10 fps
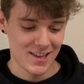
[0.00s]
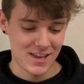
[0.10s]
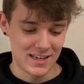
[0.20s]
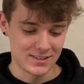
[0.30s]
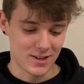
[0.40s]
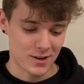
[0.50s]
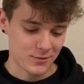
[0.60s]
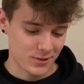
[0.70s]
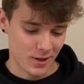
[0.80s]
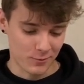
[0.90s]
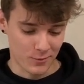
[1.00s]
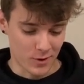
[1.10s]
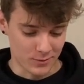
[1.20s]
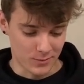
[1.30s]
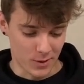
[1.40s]
is a conflict that
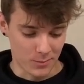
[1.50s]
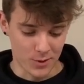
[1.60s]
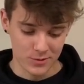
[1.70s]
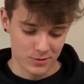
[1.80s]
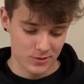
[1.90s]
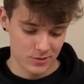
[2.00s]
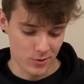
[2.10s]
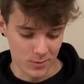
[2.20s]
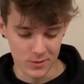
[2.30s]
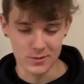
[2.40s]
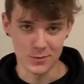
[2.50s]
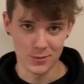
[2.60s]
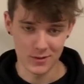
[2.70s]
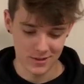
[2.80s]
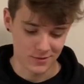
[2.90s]
revolves around personal disagreements
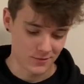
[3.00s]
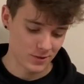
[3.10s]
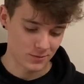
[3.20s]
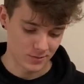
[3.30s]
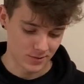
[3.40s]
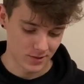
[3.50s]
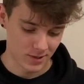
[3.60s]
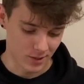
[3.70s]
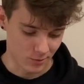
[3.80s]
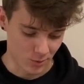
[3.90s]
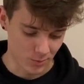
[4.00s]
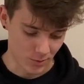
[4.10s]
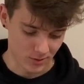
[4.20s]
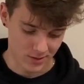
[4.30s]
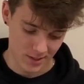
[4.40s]
between individuals in a group
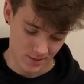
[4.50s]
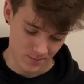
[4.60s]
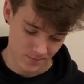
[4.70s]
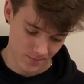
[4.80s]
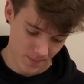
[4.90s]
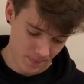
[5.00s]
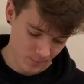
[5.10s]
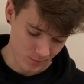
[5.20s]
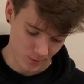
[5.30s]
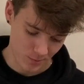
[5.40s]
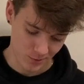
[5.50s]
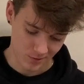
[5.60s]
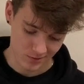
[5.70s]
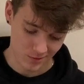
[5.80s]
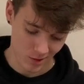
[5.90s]
or team, with their
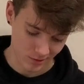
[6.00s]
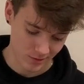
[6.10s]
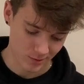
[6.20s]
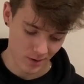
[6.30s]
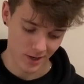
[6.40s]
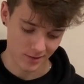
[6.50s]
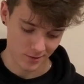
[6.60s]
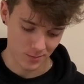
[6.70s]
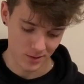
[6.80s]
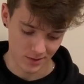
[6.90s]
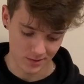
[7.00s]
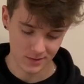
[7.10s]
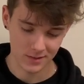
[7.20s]
emotions strongly swaying their opinion.